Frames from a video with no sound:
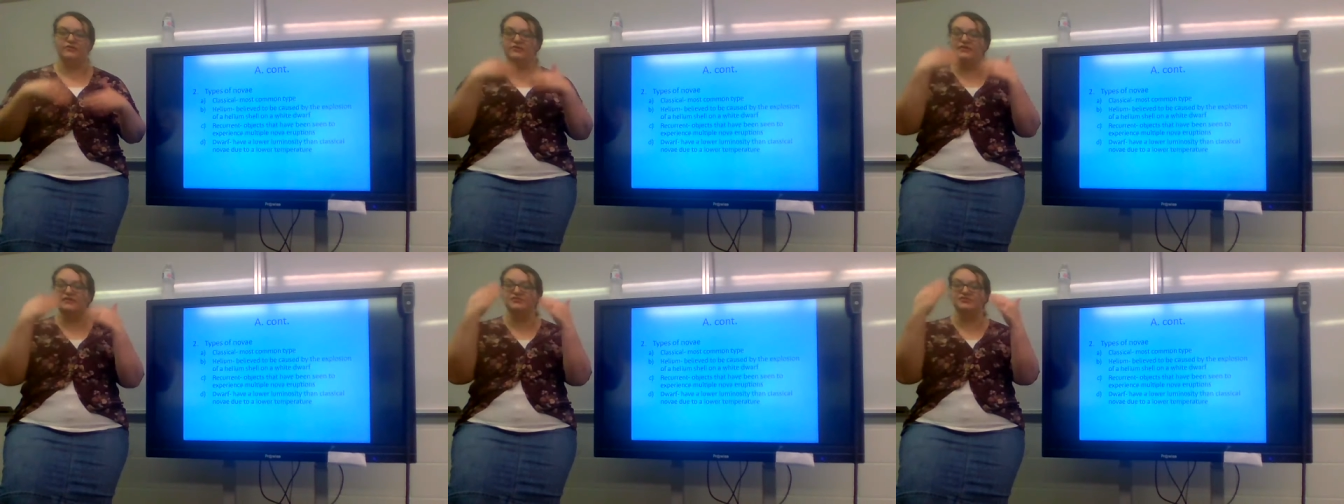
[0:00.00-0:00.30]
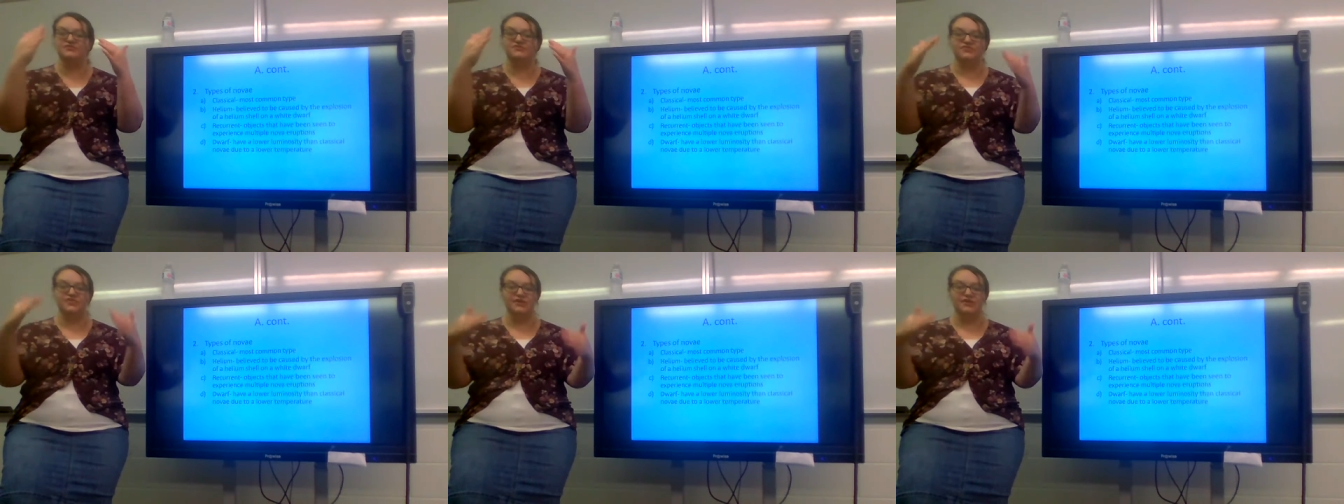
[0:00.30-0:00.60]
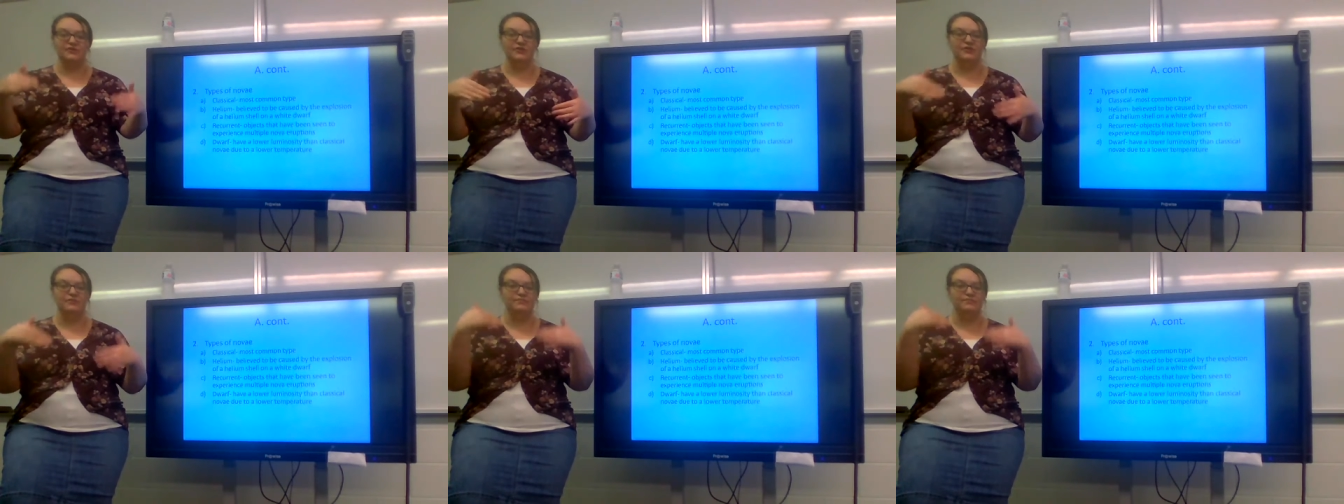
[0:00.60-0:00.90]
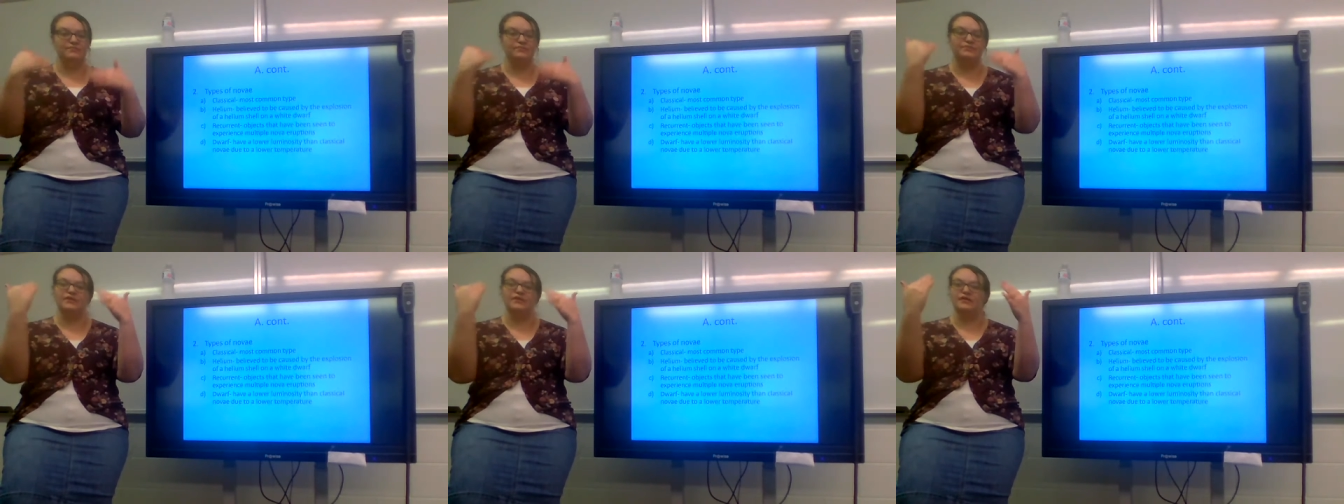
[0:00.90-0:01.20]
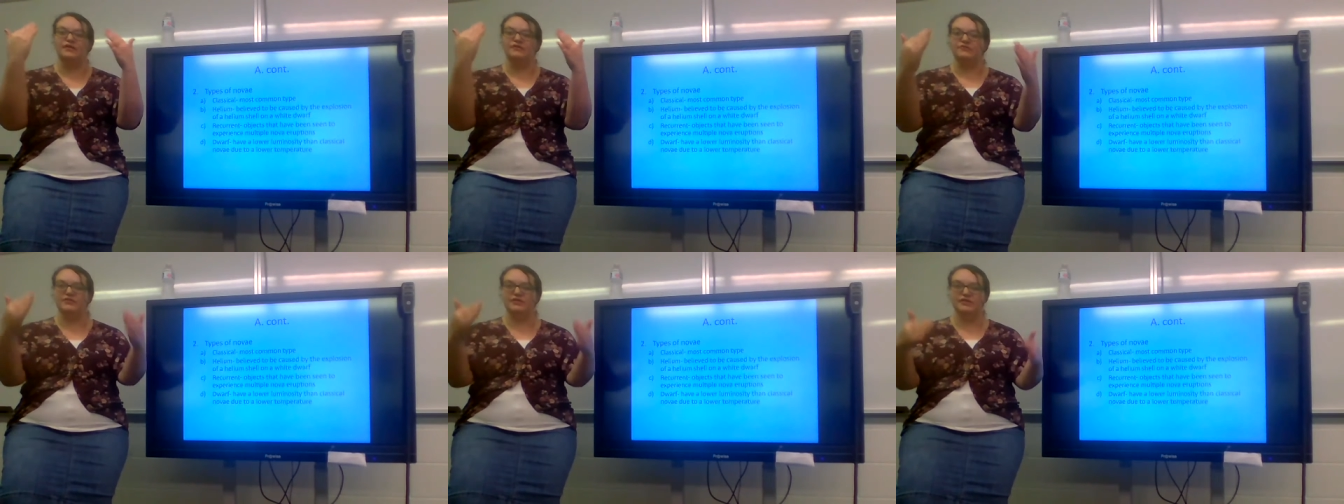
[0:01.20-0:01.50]
and they just flare up
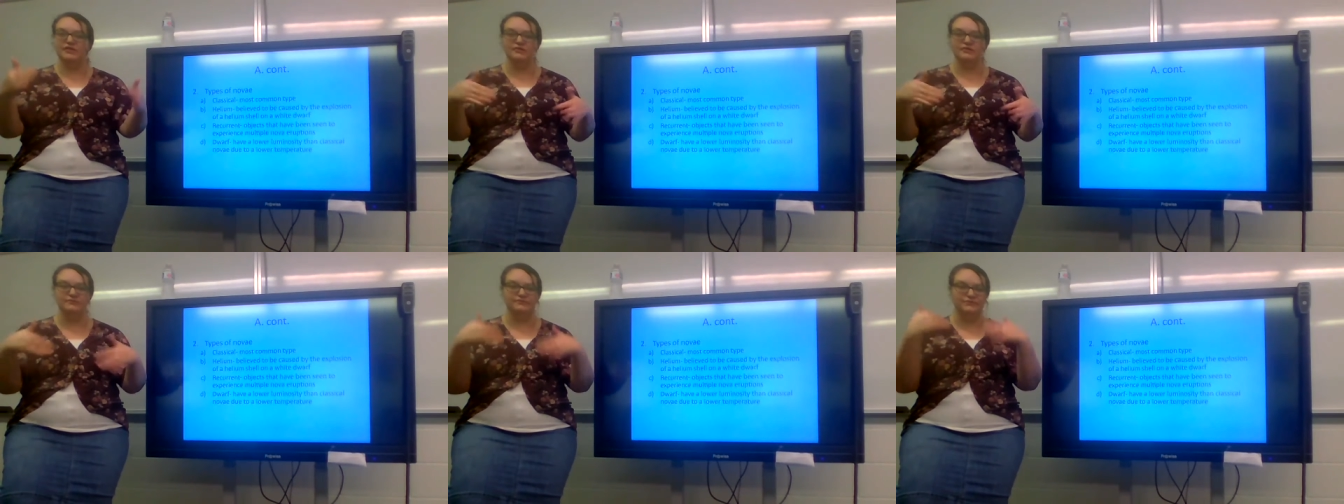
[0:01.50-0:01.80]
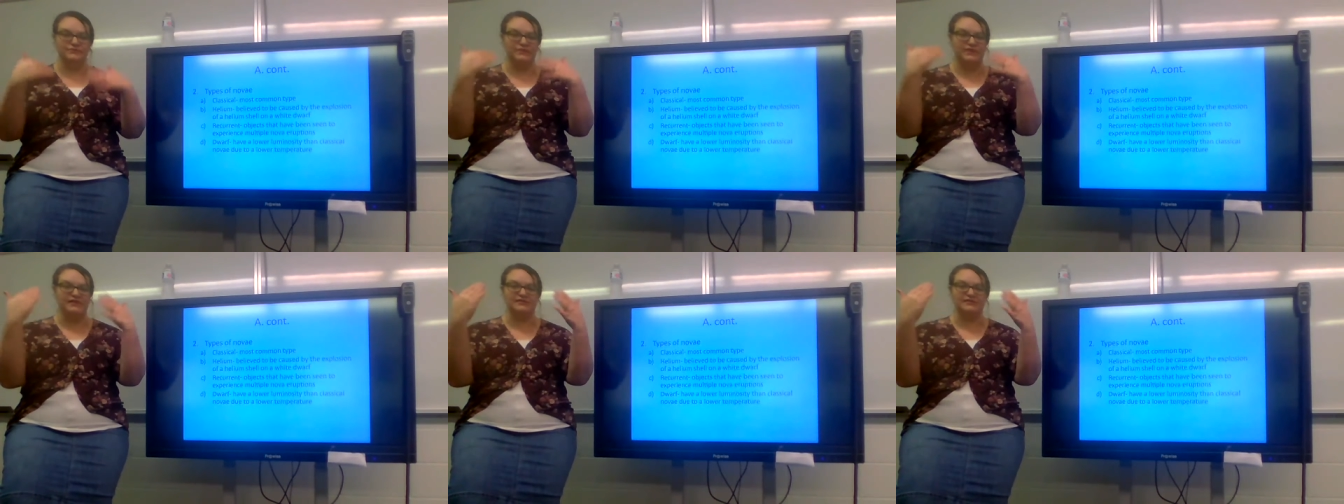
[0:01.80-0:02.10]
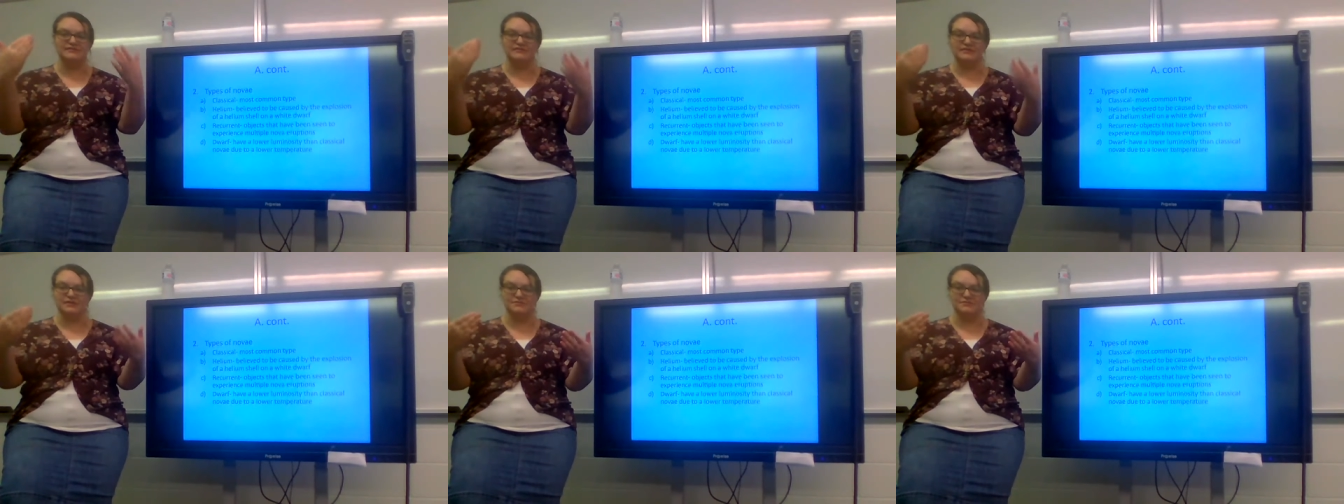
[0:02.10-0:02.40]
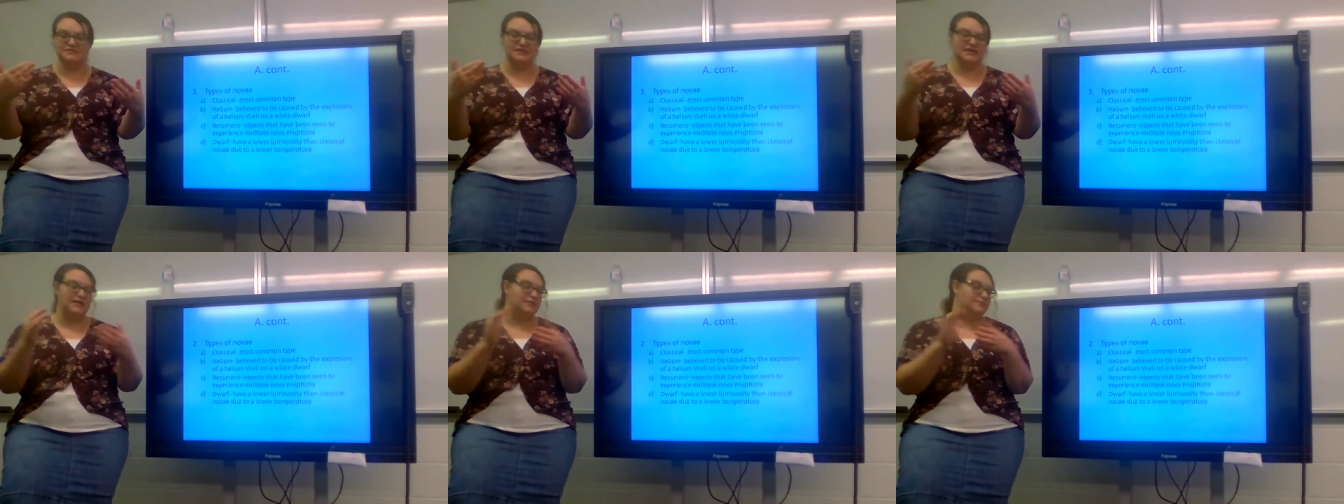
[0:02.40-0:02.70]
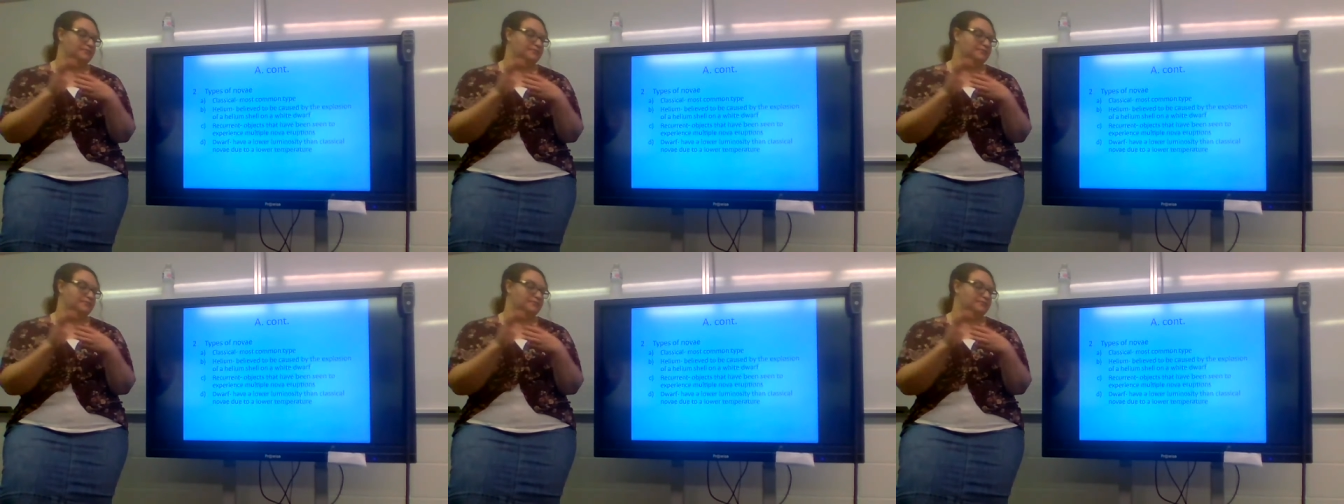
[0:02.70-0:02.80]
every year at the same time.